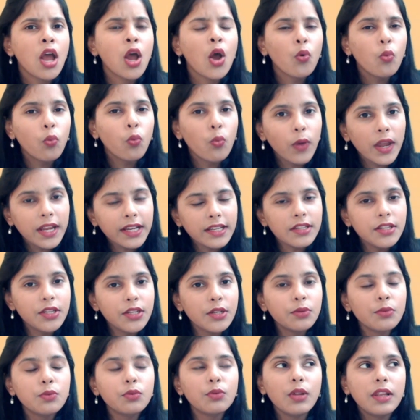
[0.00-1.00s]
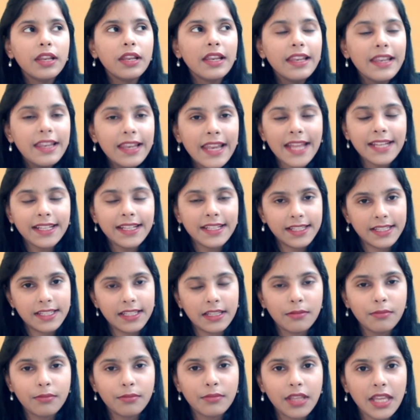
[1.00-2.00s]
When you let
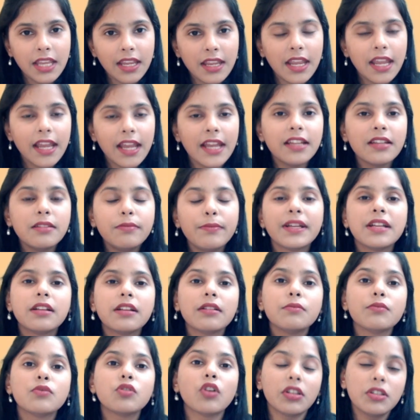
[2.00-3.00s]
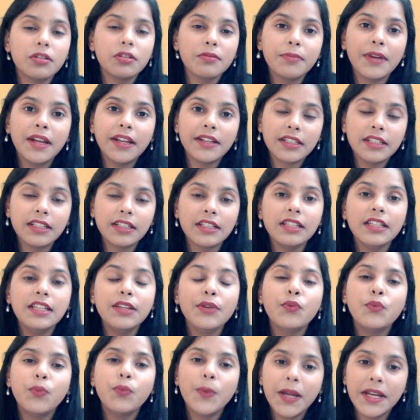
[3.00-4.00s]
something, it becomes automatically
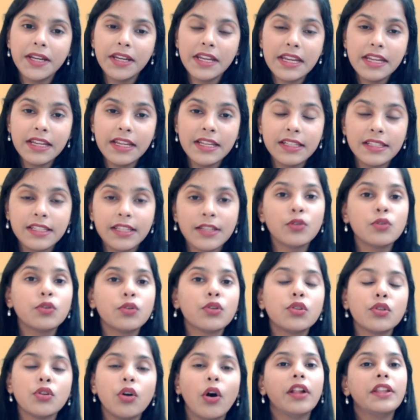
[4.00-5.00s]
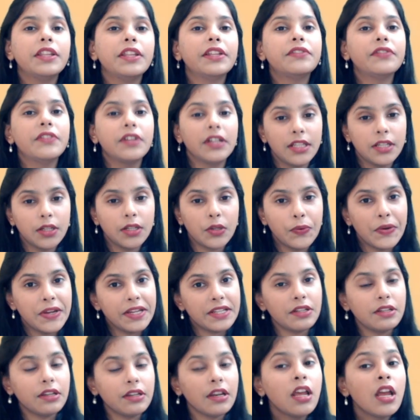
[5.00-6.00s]
very easy to solve the further
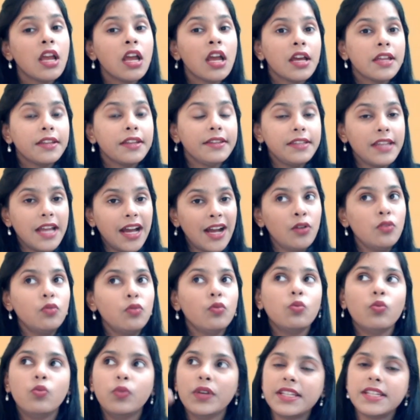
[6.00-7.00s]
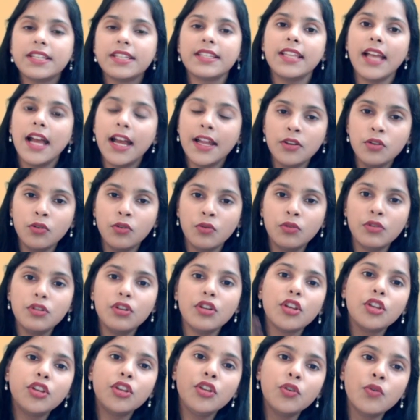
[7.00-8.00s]
question. Now, which is
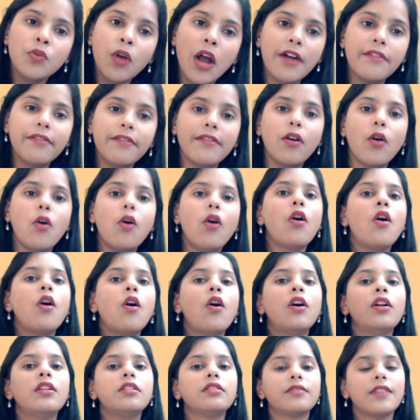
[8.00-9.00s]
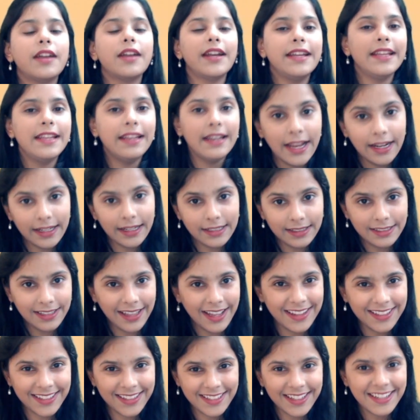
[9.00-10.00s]
unknown, you have already let
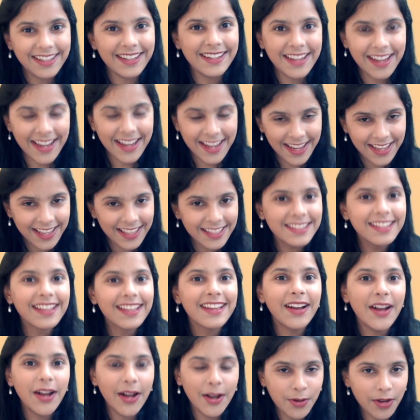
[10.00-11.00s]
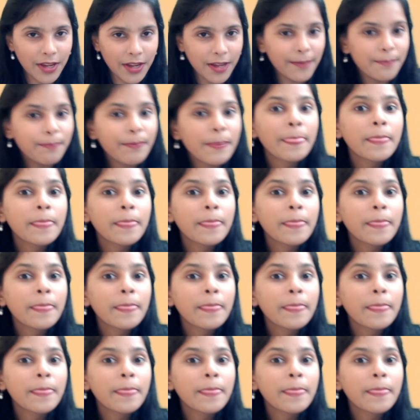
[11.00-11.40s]
that. Yes, okay.